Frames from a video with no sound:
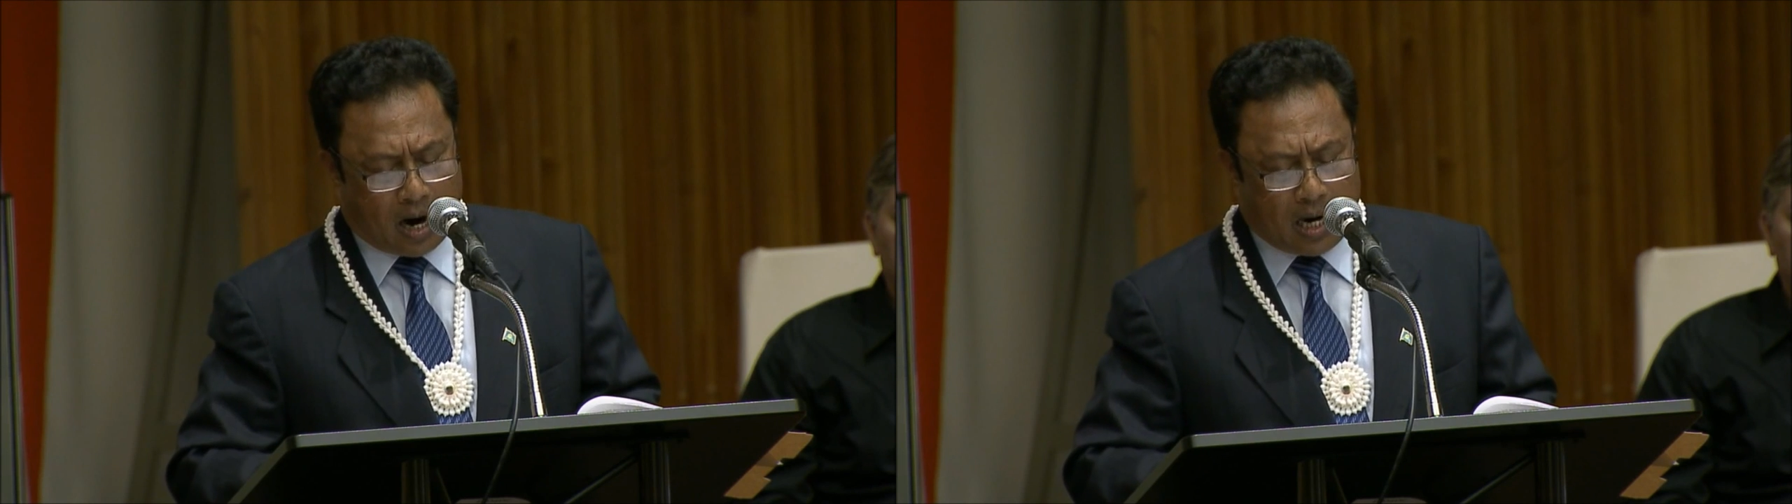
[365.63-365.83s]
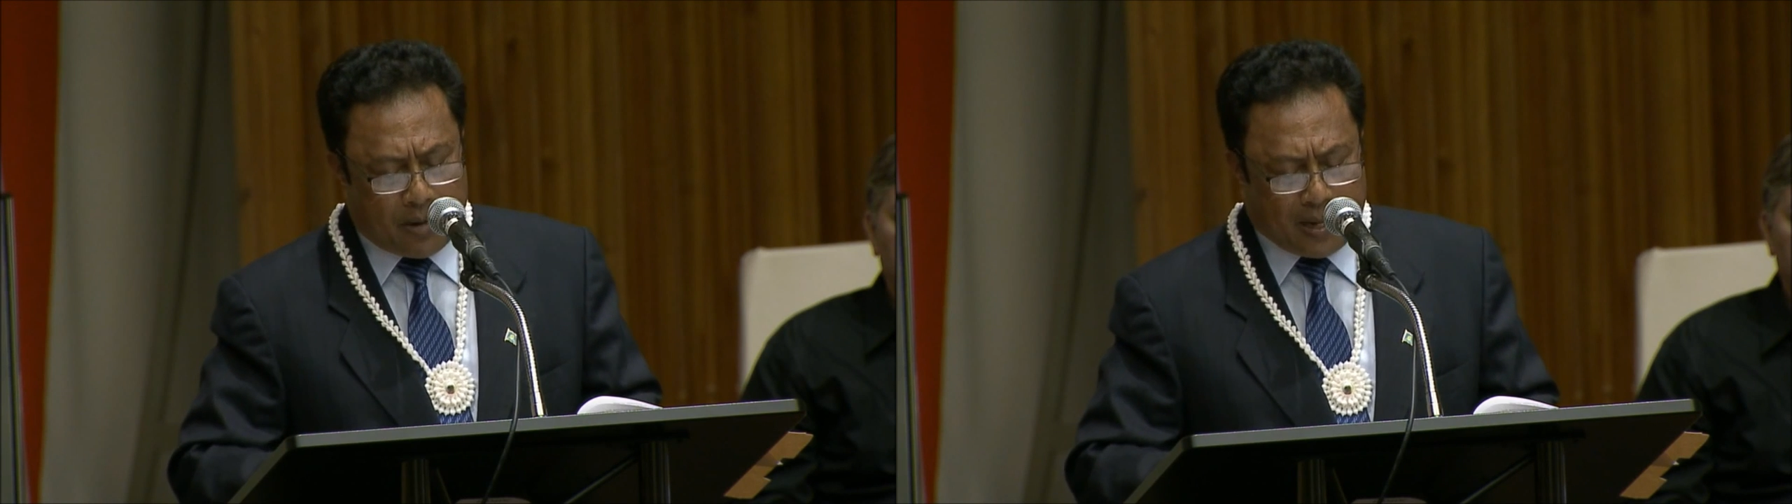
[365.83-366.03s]

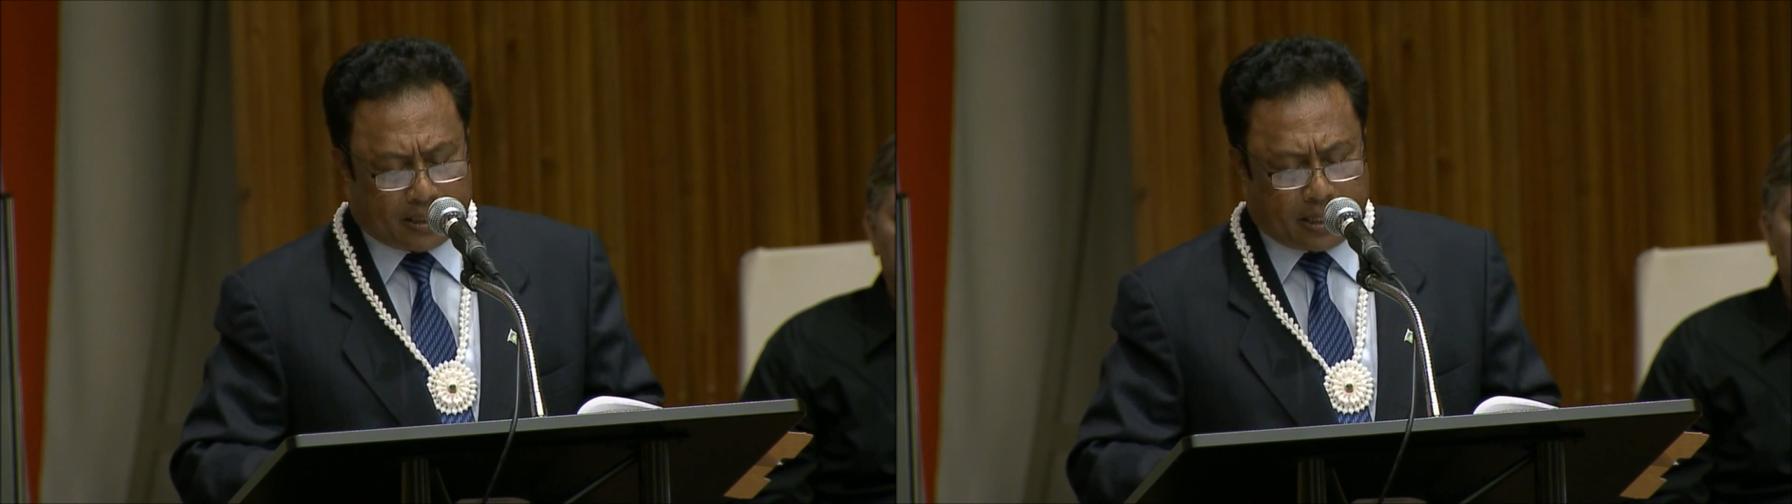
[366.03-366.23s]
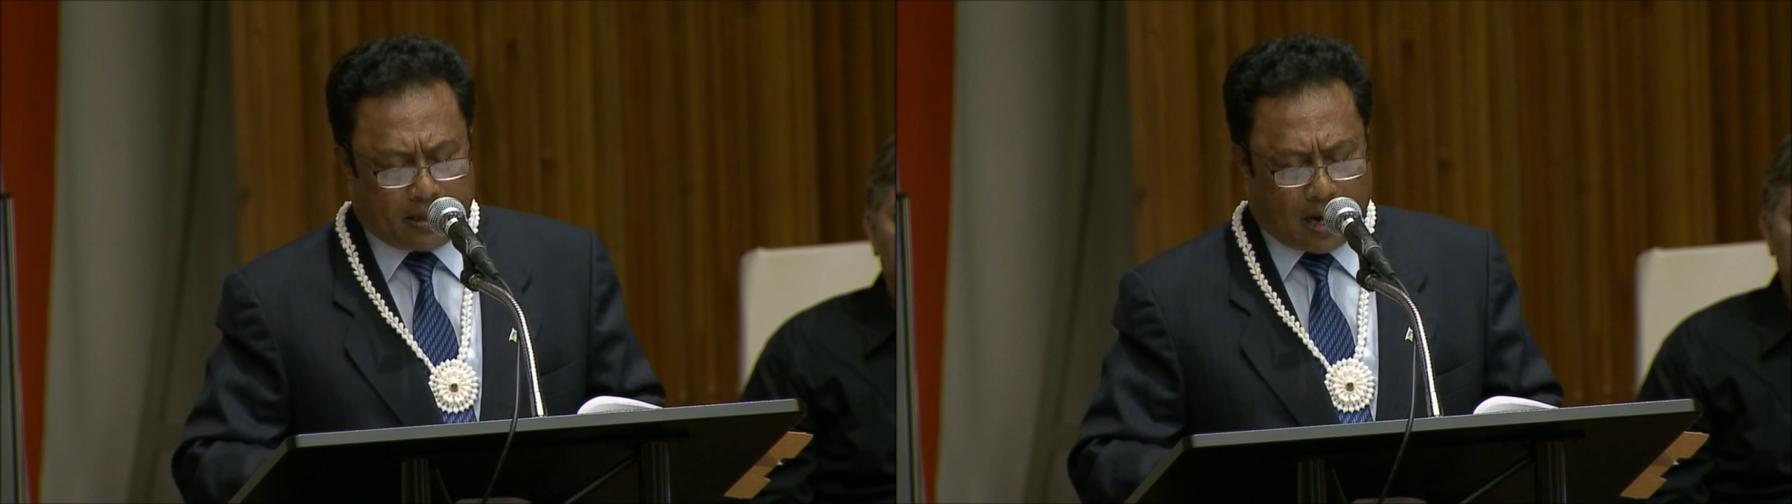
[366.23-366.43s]
are
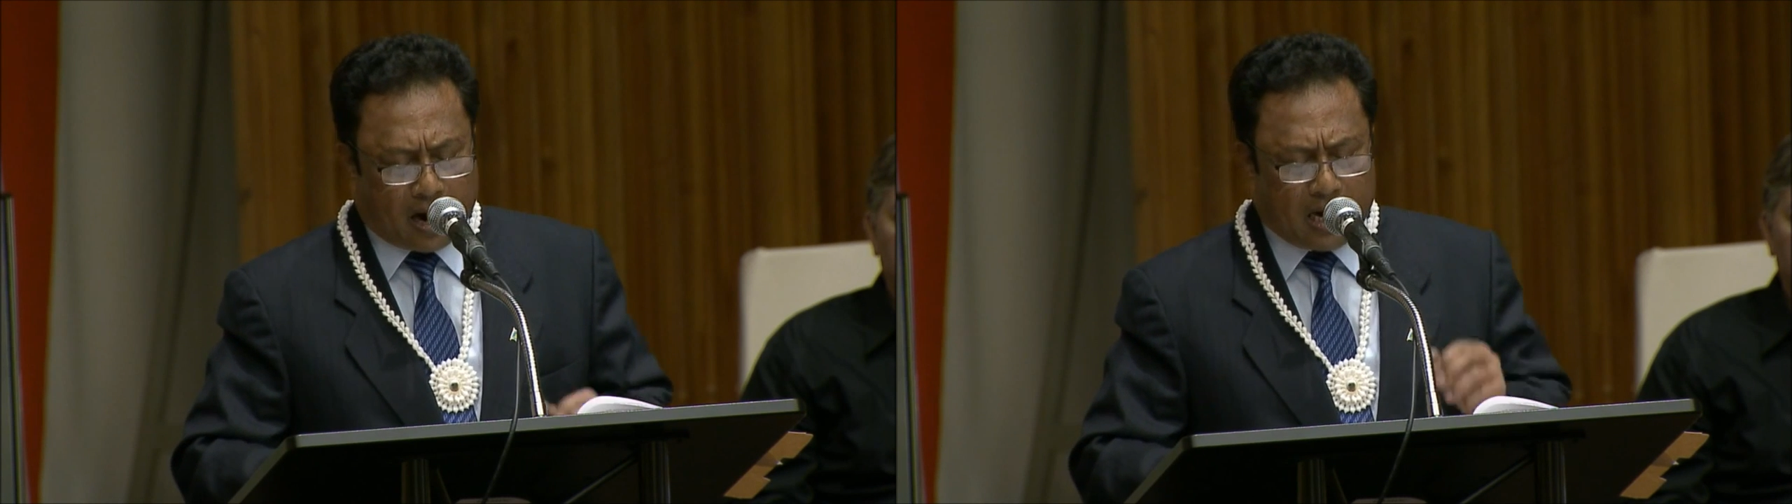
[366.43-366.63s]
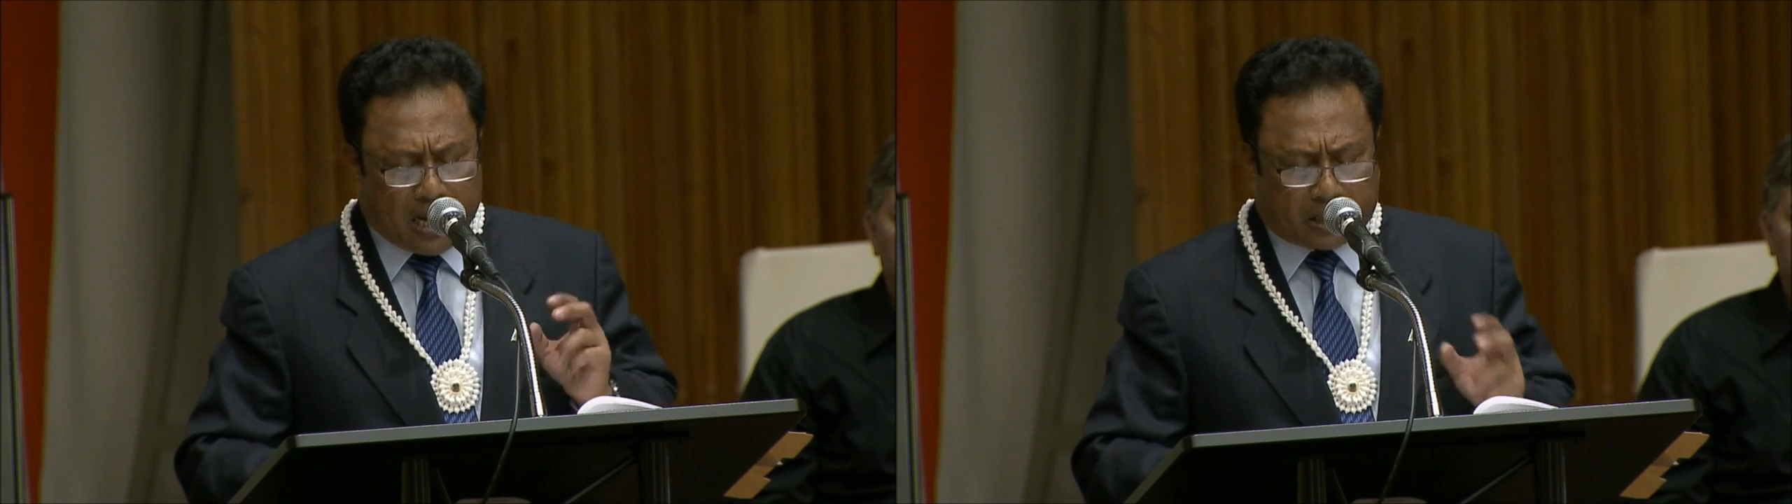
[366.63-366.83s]

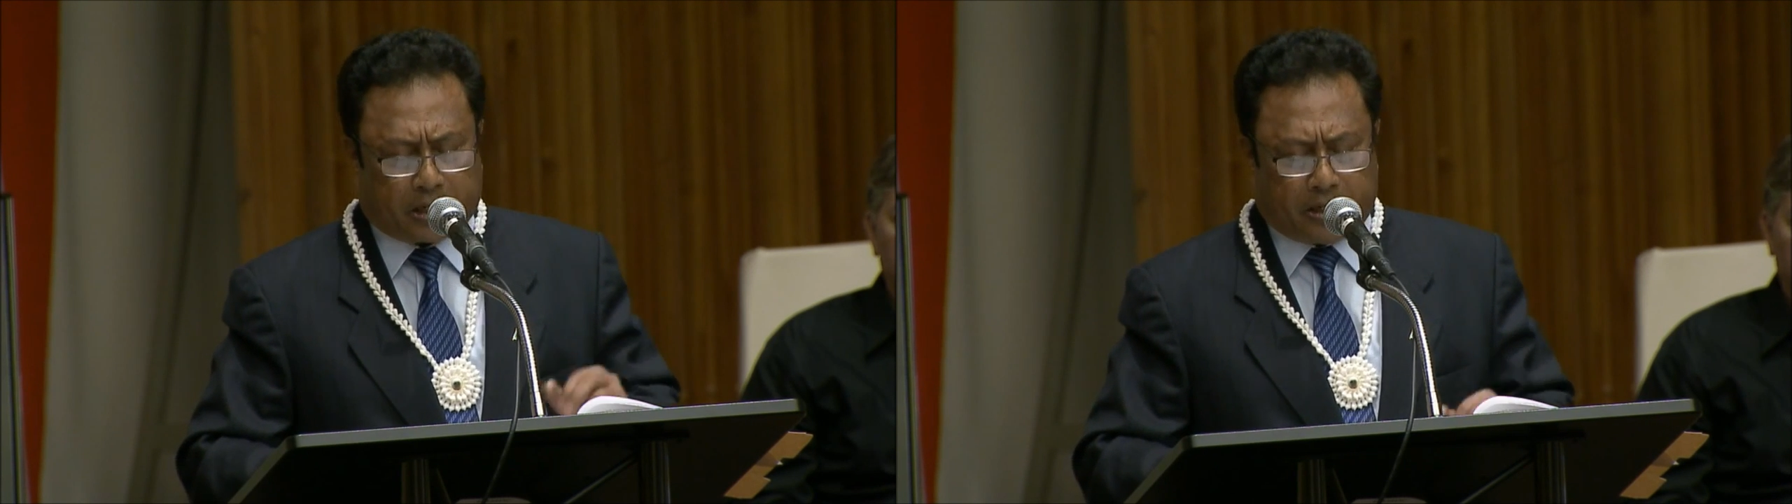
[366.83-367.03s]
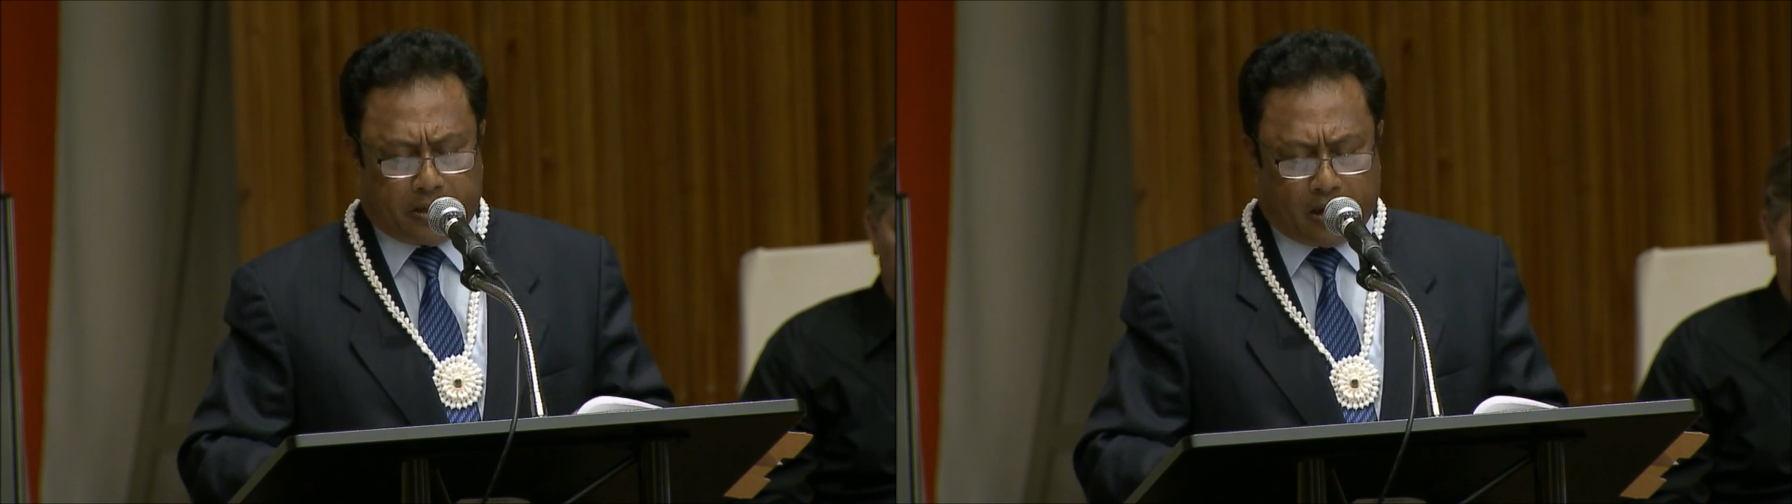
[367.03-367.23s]

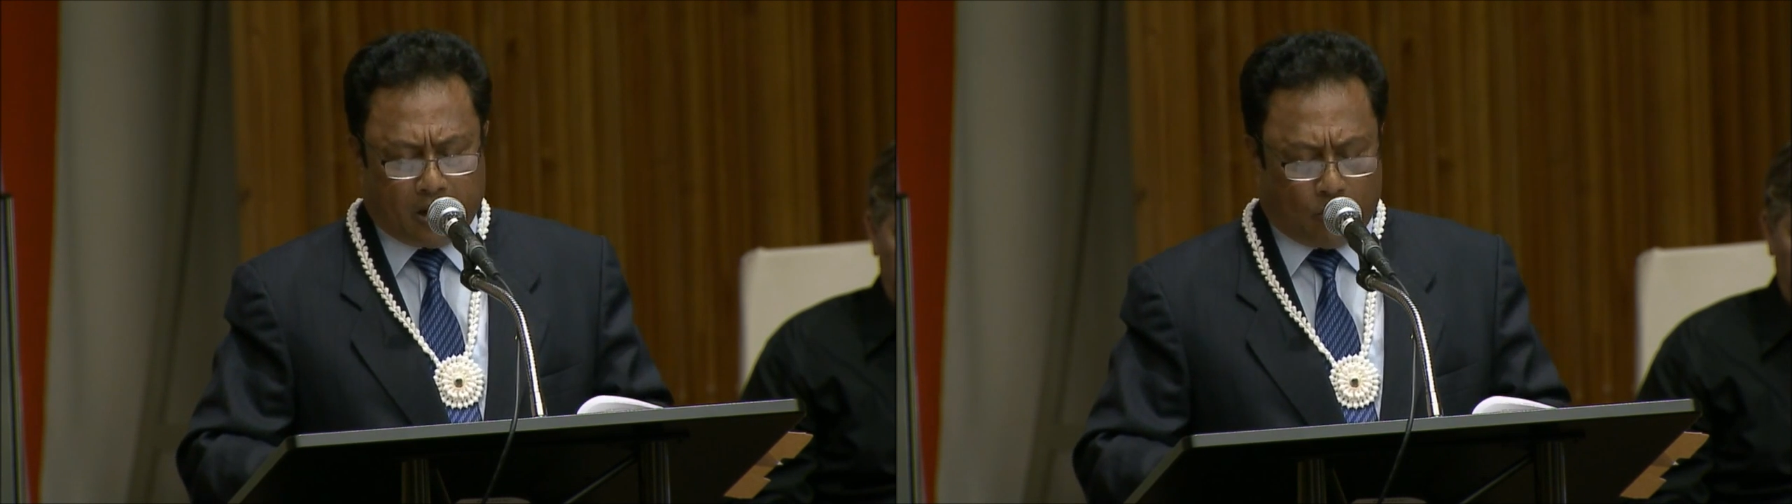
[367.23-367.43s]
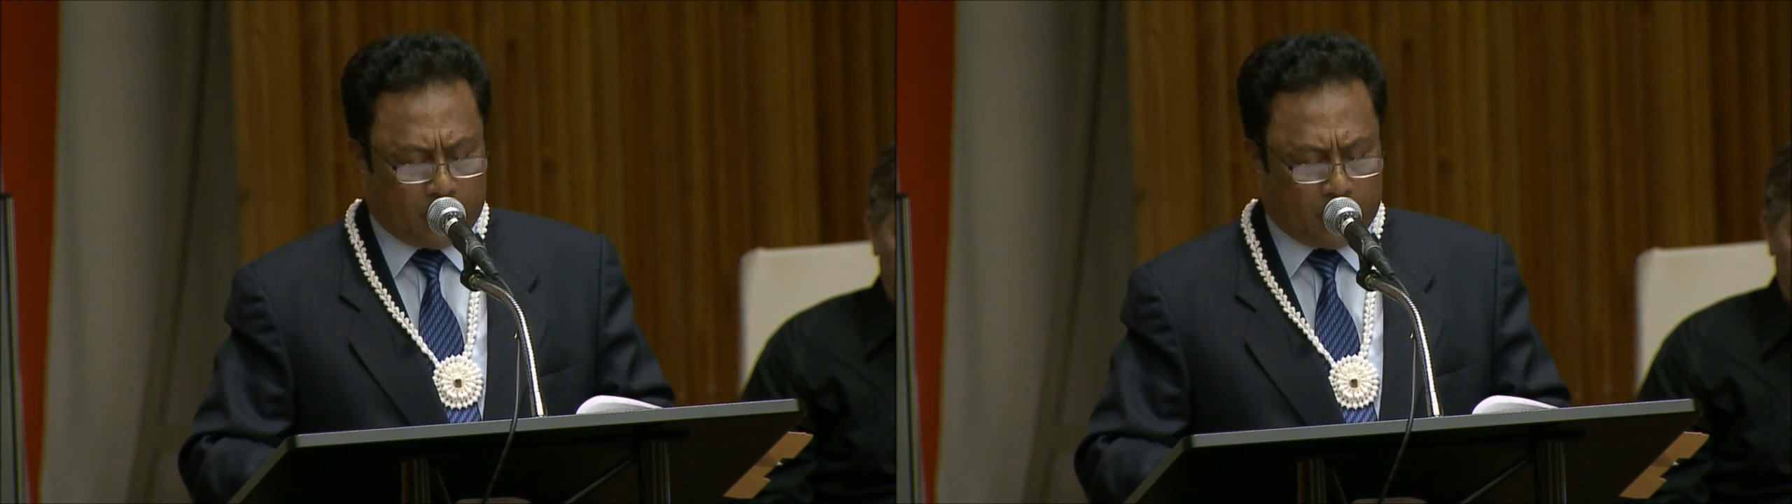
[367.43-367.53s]
littered